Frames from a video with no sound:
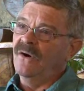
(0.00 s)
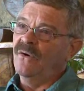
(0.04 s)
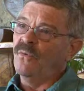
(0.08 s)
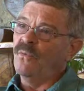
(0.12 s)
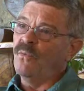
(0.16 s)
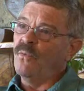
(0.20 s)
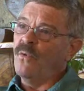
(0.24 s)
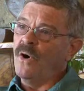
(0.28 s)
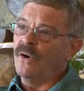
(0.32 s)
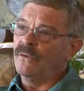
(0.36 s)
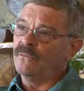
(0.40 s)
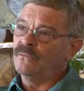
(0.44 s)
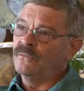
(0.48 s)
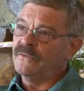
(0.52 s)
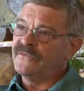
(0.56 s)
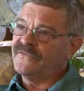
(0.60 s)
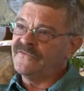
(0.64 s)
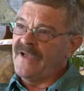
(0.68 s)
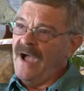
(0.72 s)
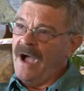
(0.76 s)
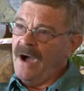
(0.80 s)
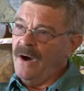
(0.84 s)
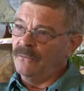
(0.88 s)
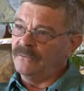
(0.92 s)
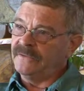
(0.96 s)
what was
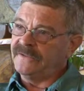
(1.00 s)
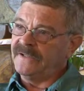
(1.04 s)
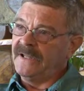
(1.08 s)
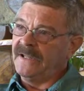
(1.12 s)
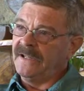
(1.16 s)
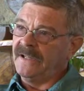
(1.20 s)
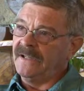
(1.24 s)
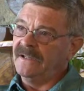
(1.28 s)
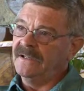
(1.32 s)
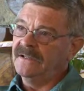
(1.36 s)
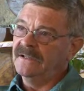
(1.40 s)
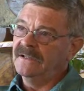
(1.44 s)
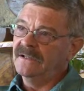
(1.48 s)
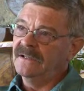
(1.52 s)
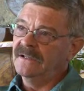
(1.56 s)
out there